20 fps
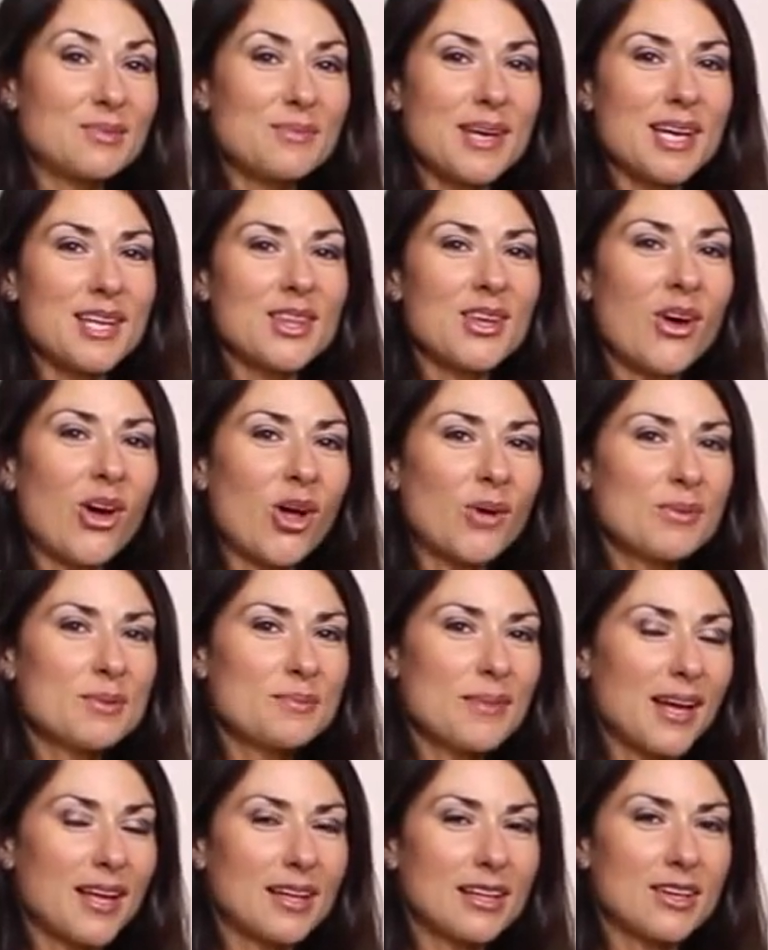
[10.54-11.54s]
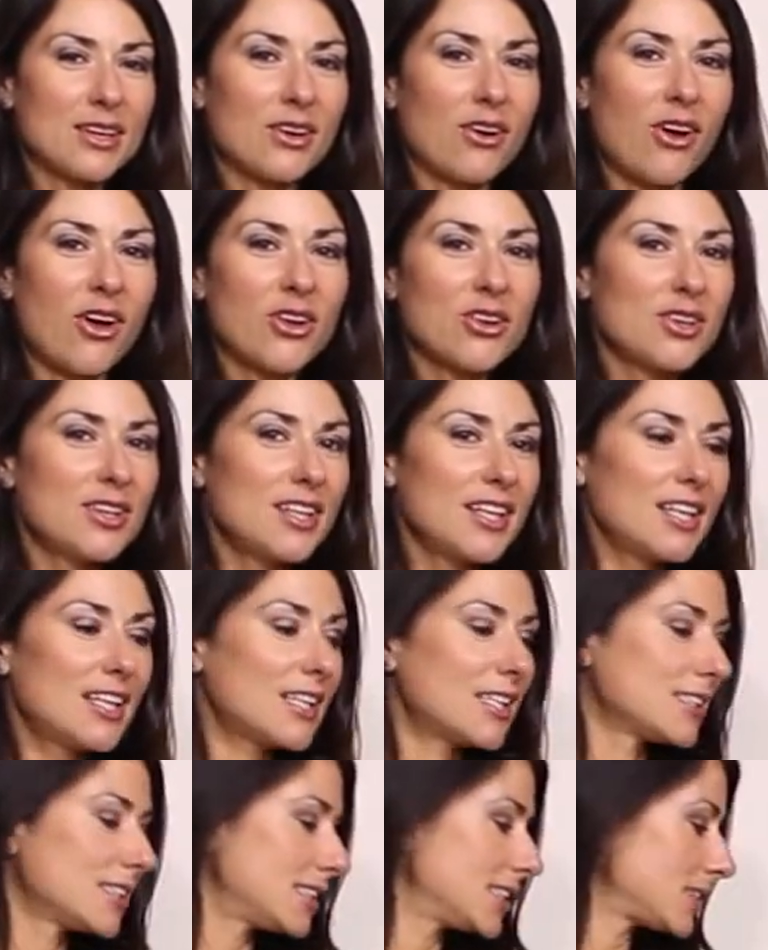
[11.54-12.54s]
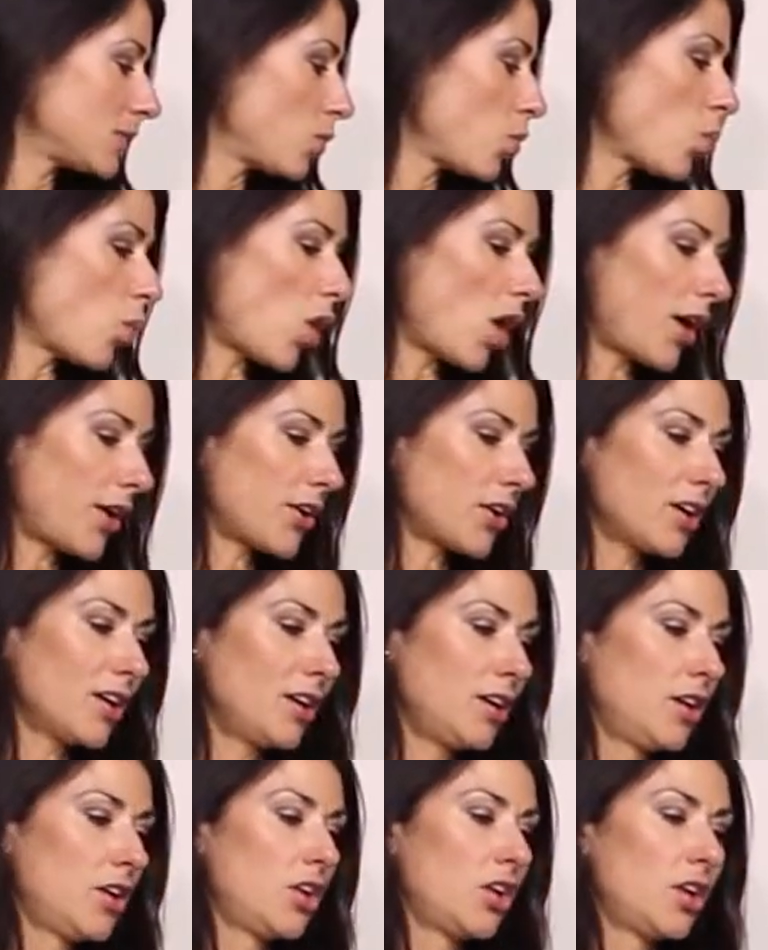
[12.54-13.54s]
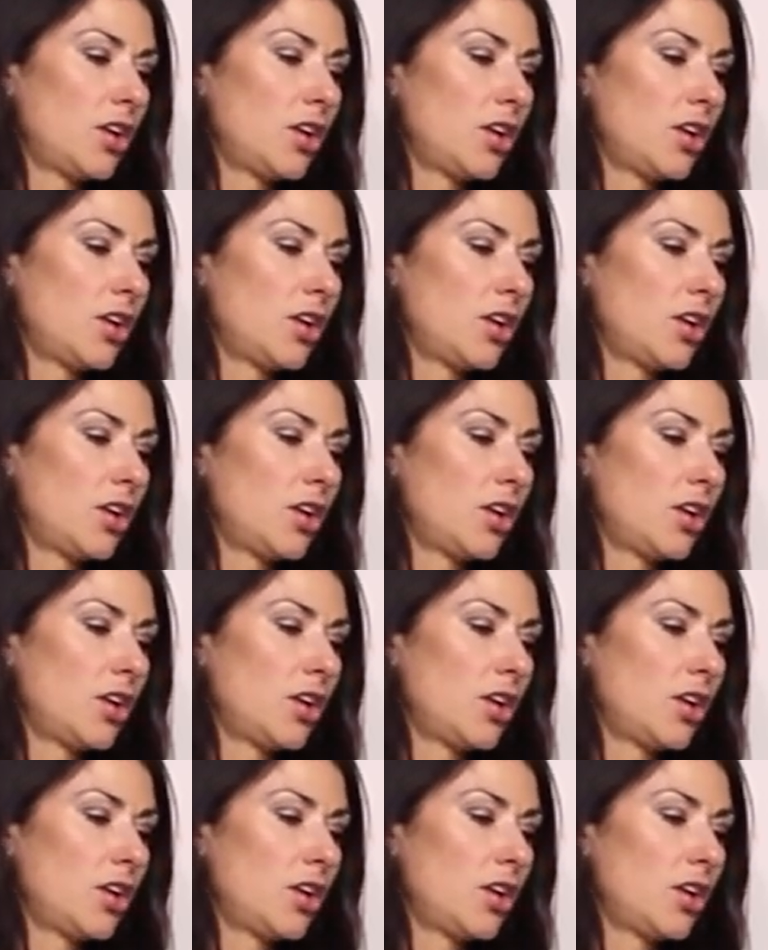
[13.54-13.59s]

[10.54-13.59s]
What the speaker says: to make the almond milk, all you need is some water,